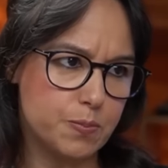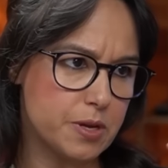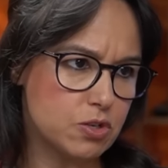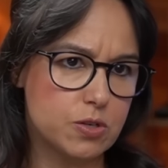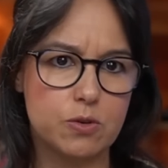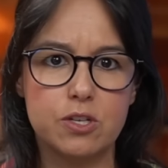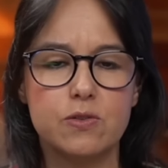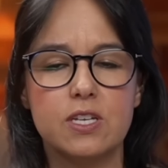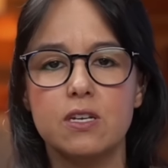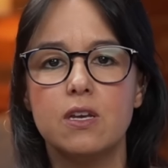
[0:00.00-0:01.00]
metric yeah. we're
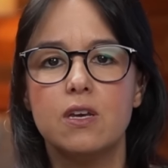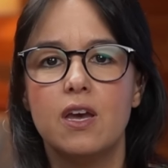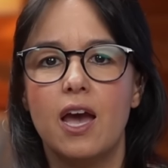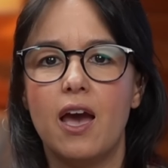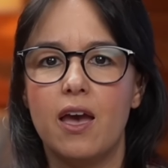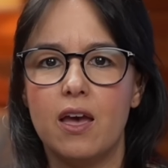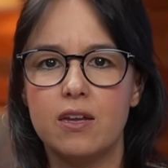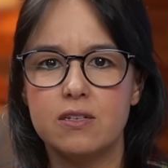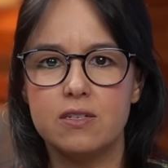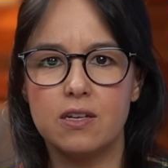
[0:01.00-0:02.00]
using,
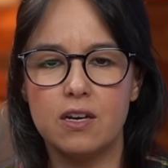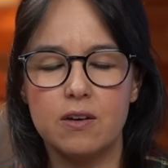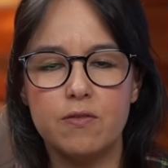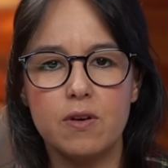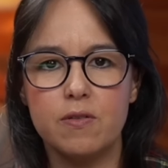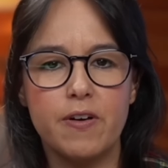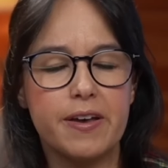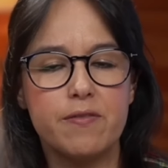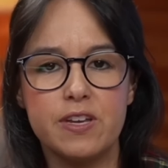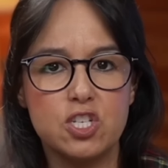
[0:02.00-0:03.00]
and a
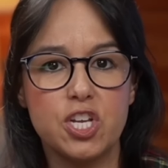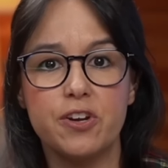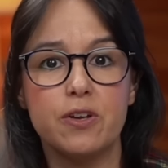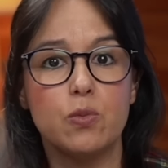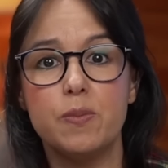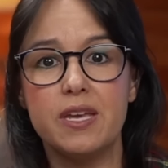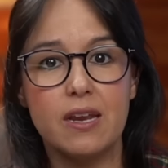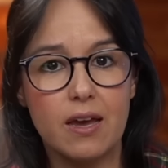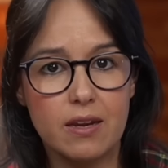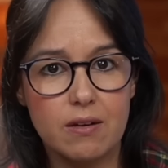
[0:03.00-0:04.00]
vegetarian would be a
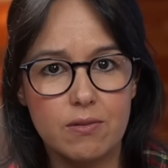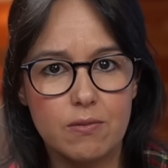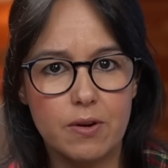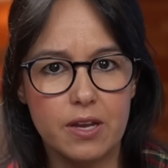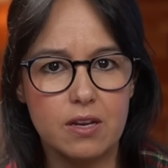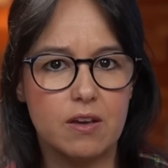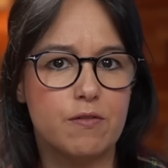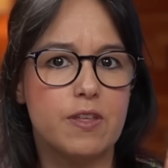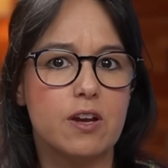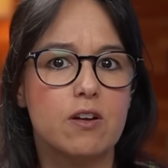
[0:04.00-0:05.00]
9, right,
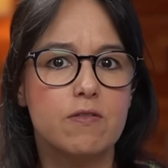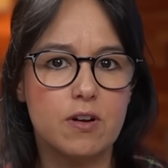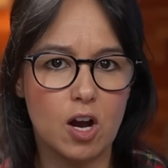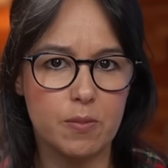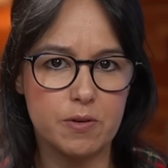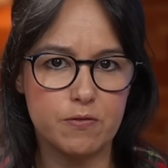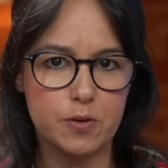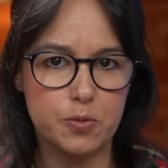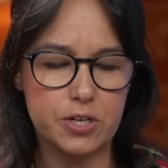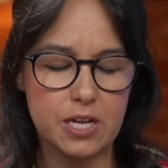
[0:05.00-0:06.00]
of their carbon
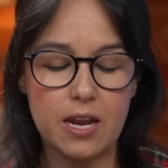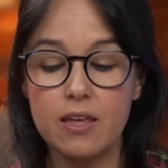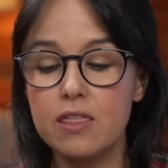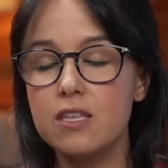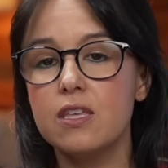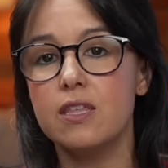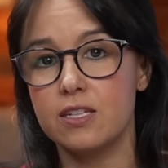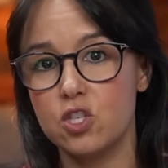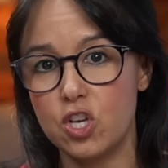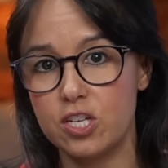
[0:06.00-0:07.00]
footprint. And I think that
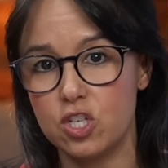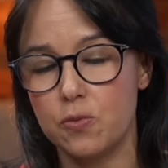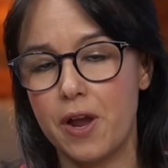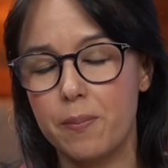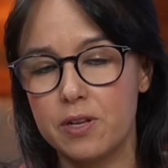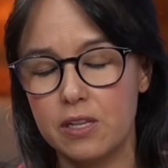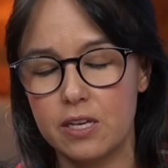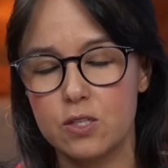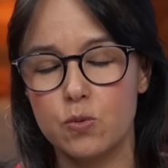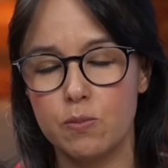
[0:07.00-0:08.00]
that's changing rapidly
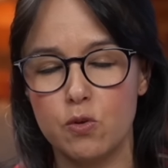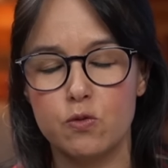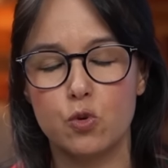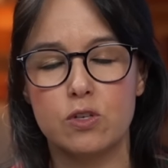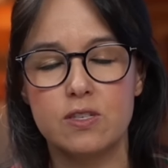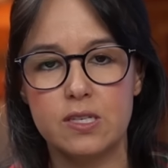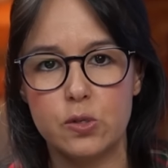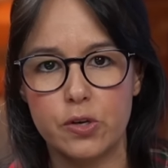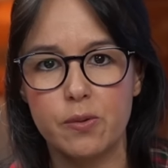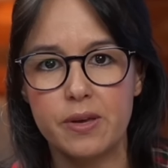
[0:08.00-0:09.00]
as we move towards seed
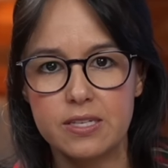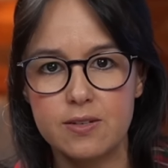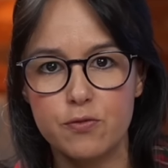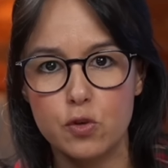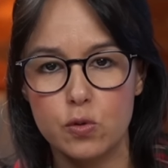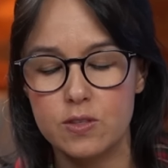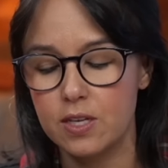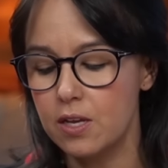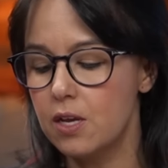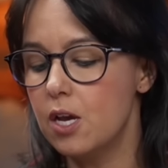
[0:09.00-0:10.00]
oil-based foods.
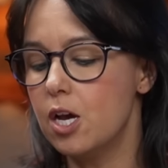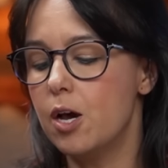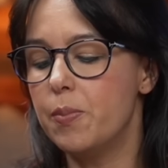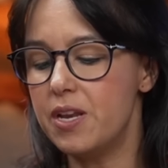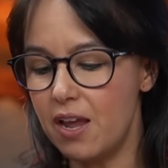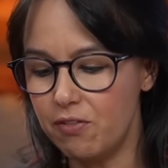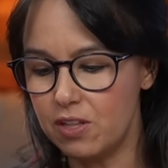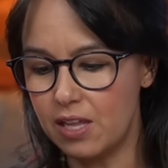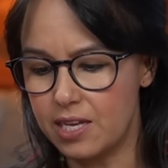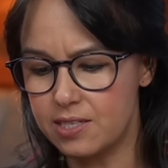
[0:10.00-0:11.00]
But
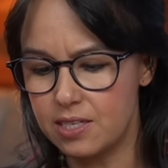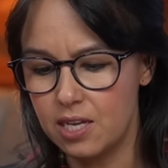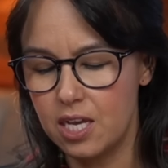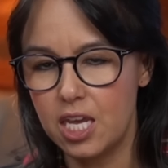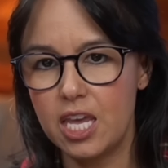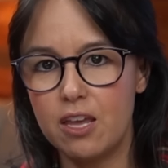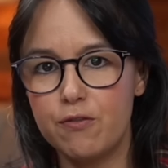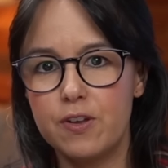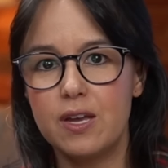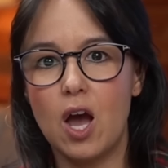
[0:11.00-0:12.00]
nevertheless,
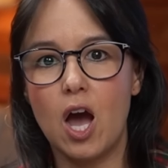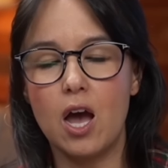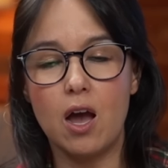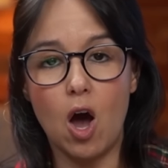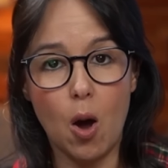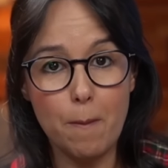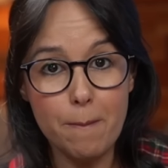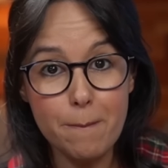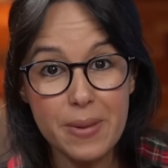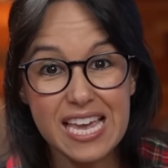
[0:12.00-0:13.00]
if
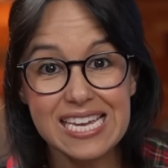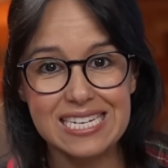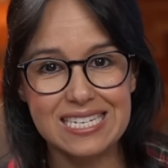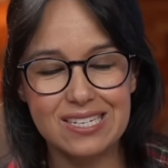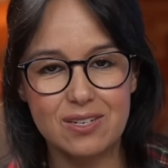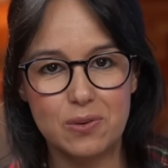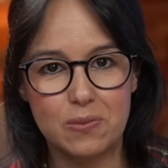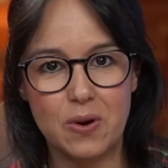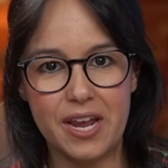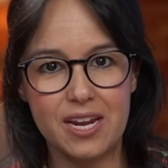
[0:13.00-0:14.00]
meat,
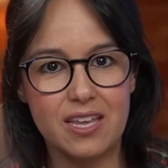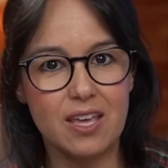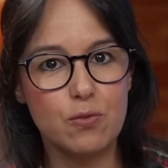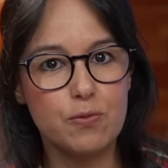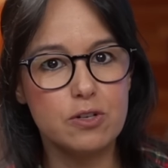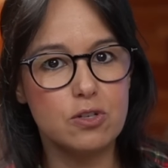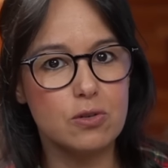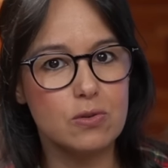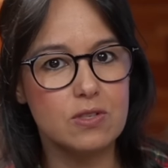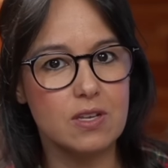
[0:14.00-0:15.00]
right, can
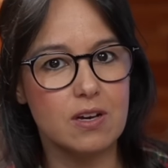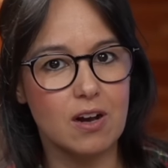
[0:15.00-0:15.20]
reduce a